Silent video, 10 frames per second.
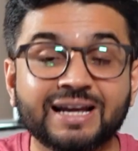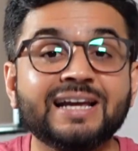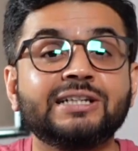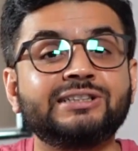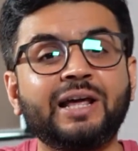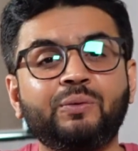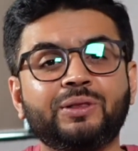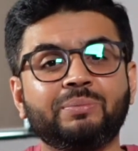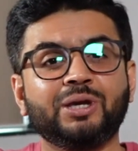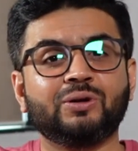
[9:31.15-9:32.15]
share with
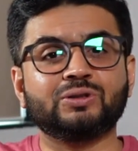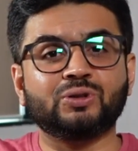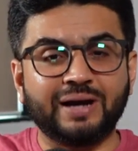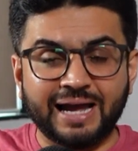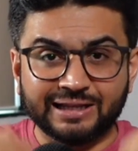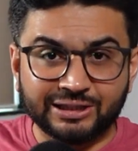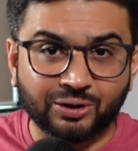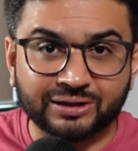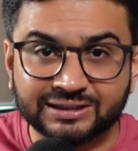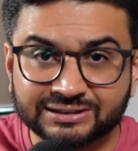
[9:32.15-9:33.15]
me also and the
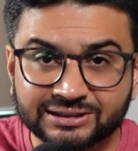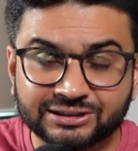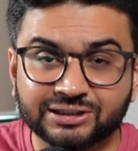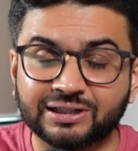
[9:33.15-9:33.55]
audiences here,